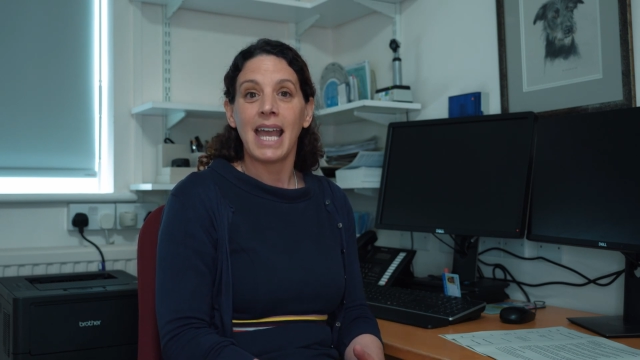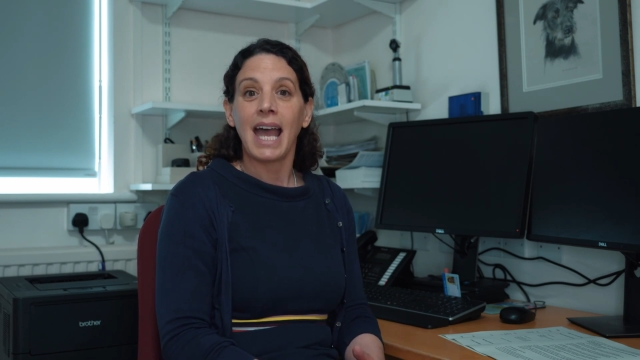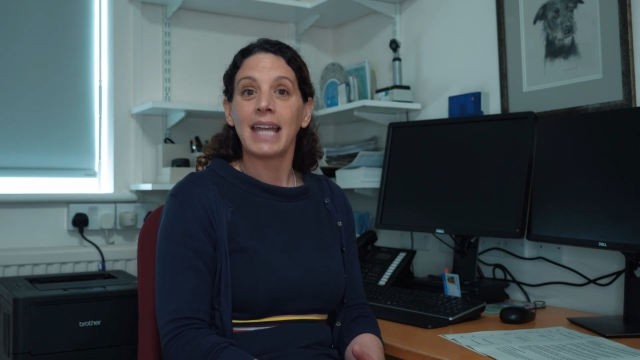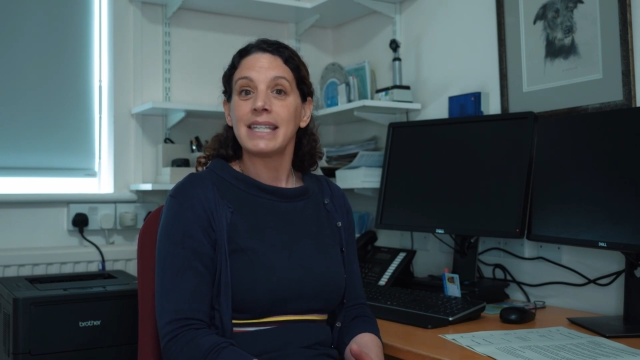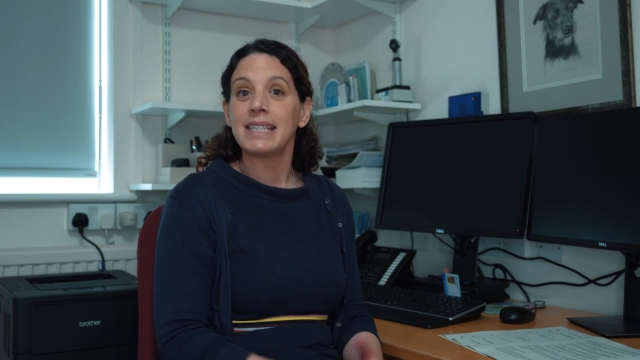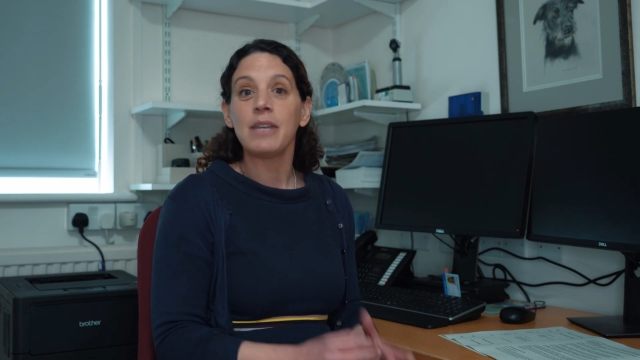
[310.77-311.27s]

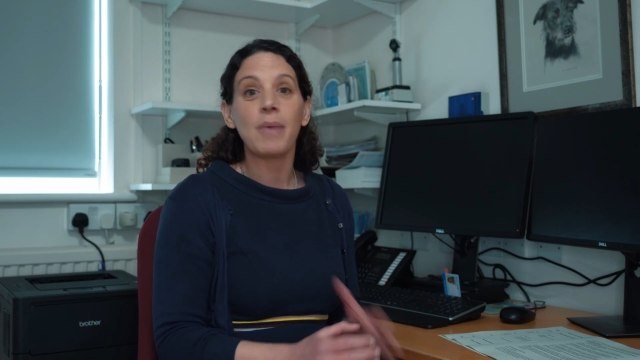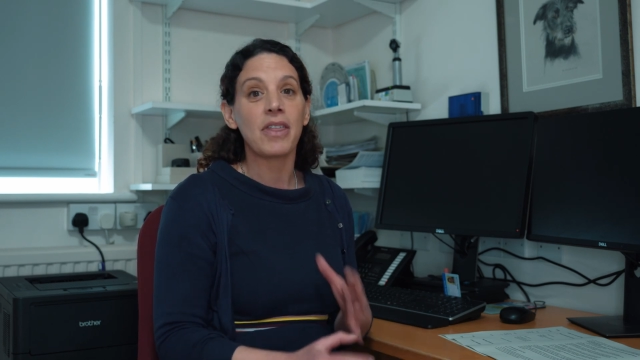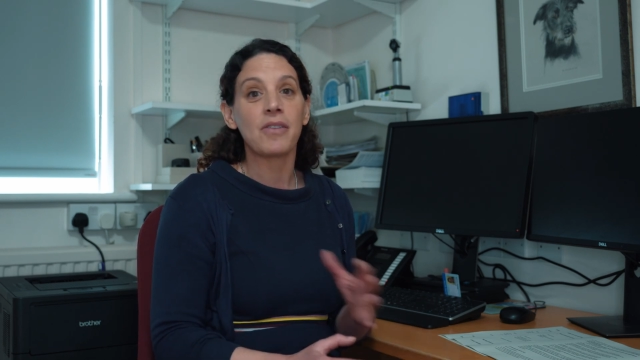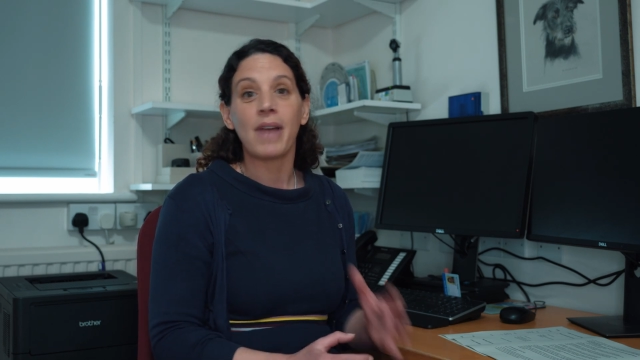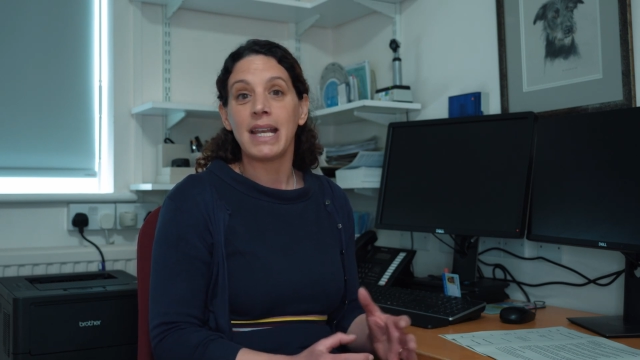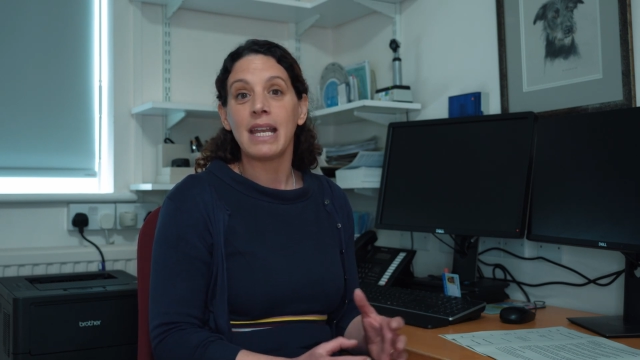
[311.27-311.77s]
and see
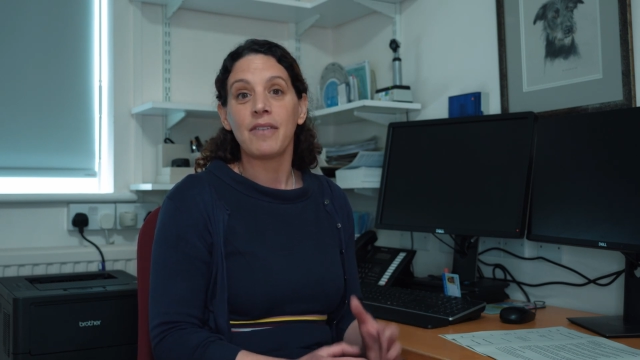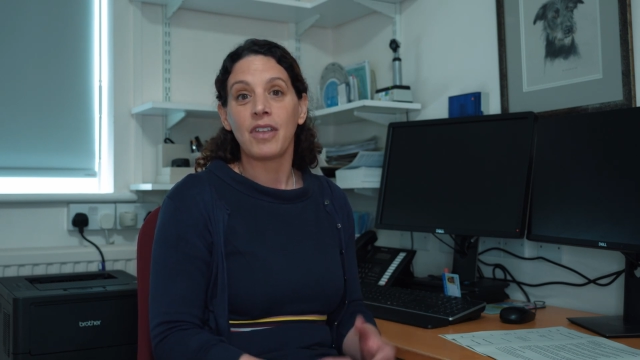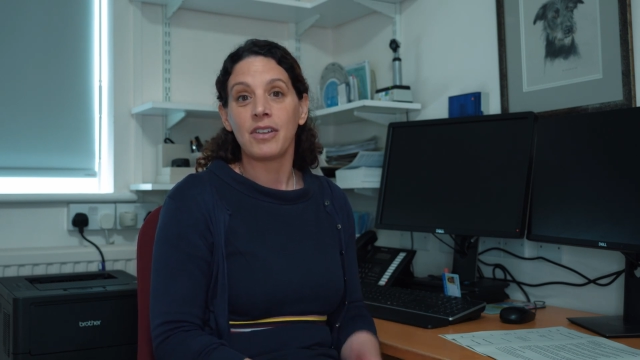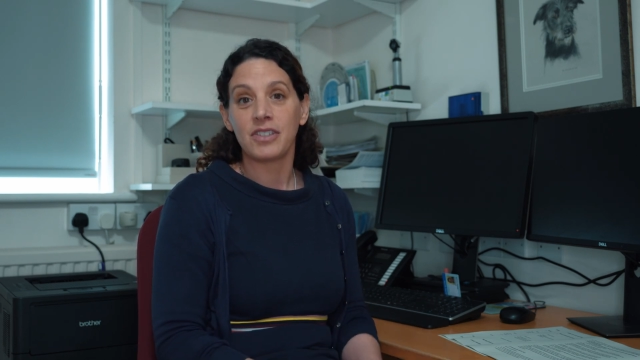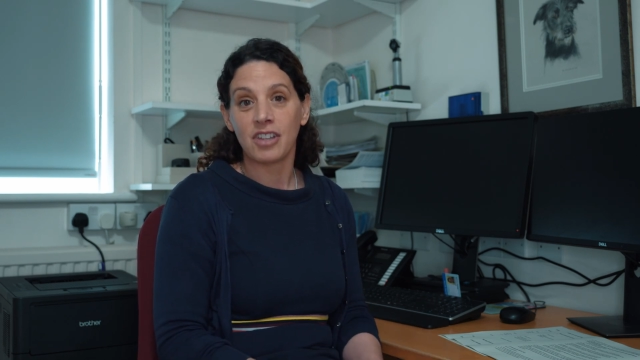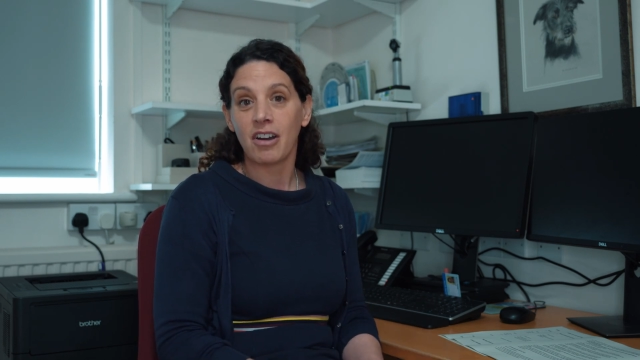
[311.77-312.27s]
whether any of
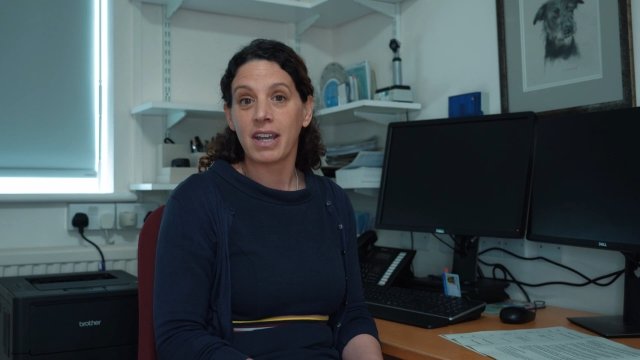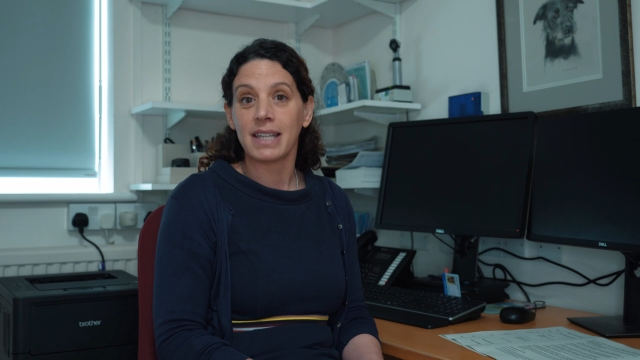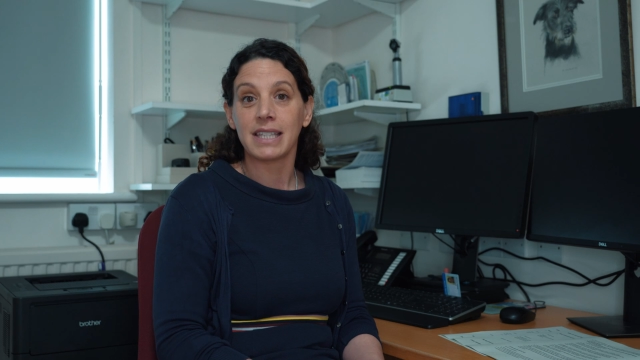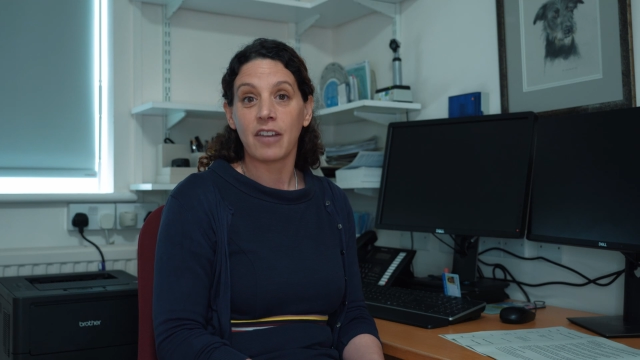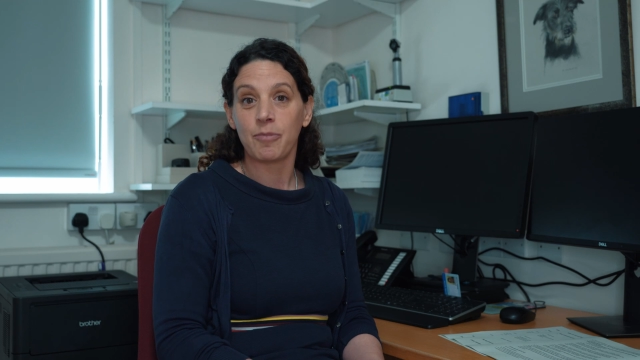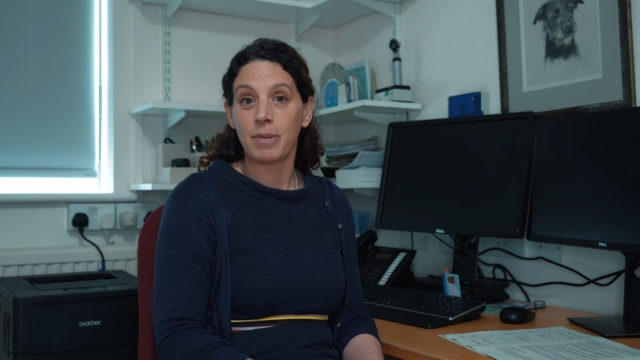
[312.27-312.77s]
those
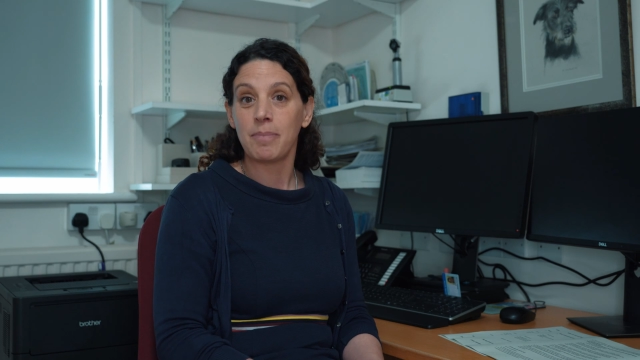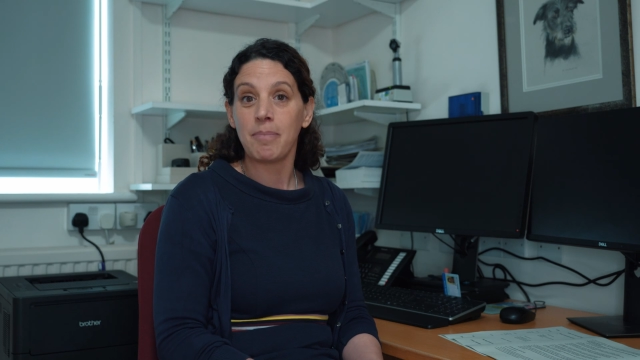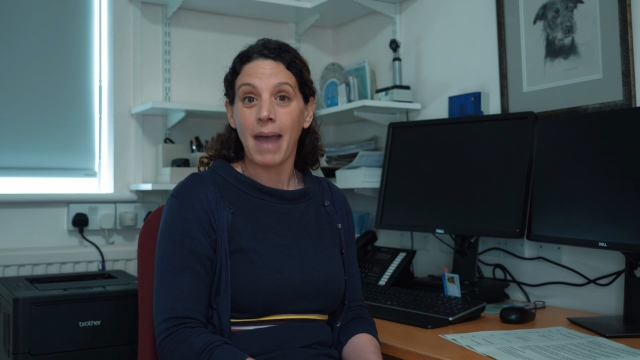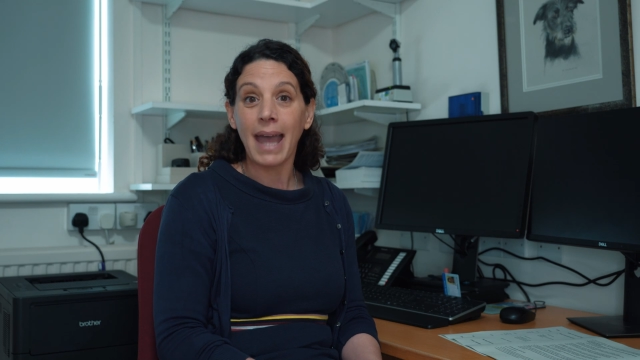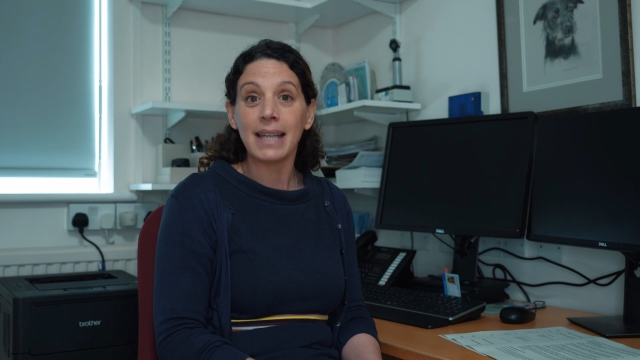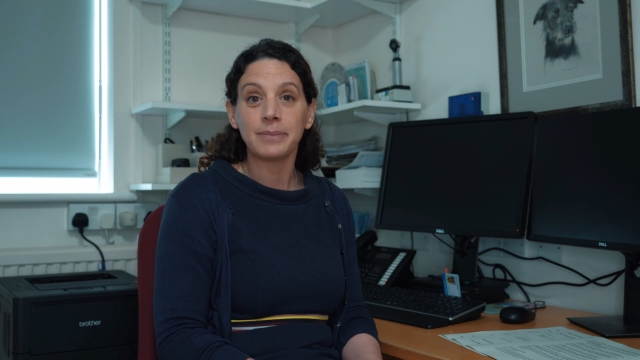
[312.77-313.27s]
targets have been
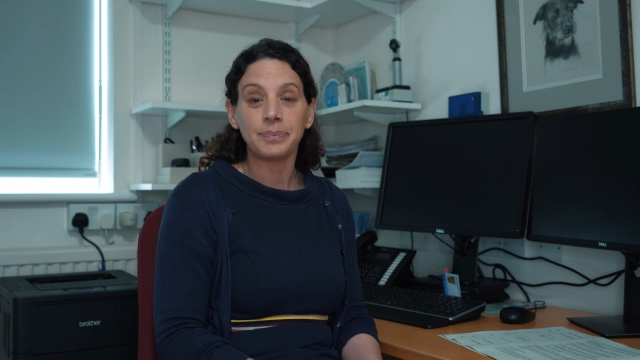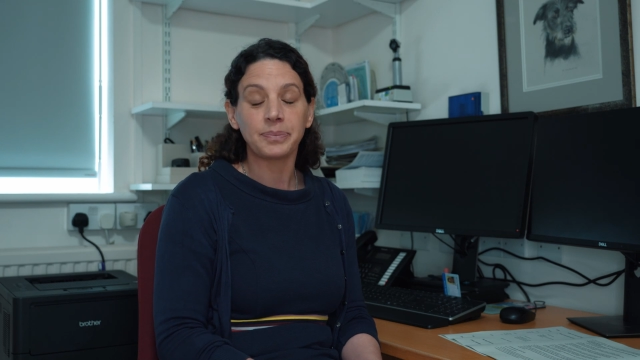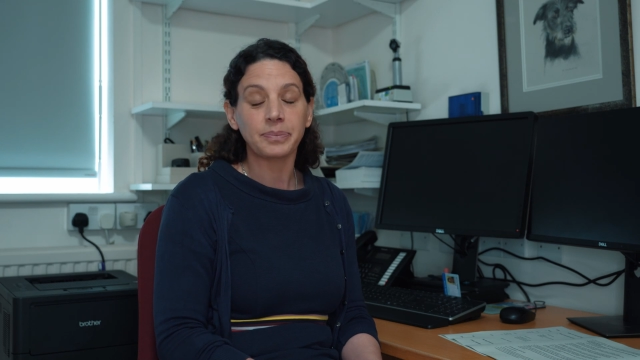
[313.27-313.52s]
met,